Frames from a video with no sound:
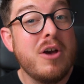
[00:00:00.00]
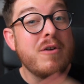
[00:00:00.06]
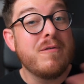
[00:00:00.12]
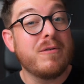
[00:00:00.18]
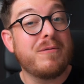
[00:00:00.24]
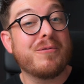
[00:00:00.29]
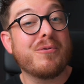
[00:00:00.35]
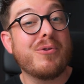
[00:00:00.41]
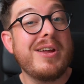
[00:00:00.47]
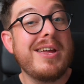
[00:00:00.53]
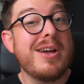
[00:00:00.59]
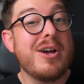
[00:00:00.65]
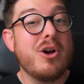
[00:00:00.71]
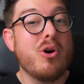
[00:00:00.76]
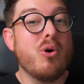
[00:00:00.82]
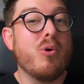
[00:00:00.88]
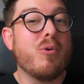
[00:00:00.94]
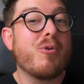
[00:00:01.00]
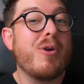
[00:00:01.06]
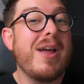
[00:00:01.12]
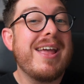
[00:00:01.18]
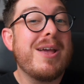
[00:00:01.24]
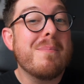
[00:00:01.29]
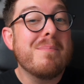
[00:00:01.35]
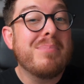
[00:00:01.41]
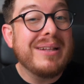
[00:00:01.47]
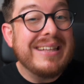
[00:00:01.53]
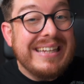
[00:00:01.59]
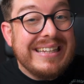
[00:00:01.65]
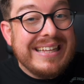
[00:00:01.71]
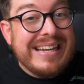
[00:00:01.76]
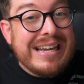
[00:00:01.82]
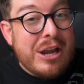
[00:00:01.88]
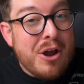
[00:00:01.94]
for free or for a
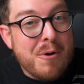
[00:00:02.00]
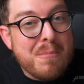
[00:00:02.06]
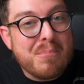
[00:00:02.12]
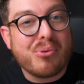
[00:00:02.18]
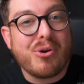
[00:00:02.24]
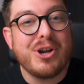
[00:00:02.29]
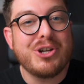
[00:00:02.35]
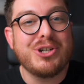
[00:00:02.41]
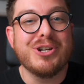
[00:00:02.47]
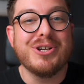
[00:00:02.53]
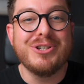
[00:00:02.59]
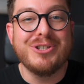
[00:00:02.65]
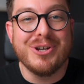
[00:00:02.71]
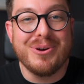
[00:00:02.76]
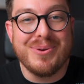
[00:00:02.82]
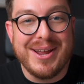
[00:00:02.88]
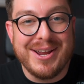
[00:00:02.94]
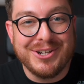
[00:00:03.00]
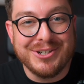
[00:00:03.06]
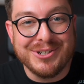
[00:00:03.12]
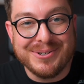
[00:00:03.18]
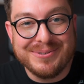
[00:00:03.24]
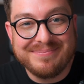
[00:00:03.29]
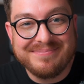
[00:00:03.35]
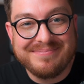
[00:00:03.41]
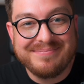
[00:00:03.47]
completely no-pressure donation.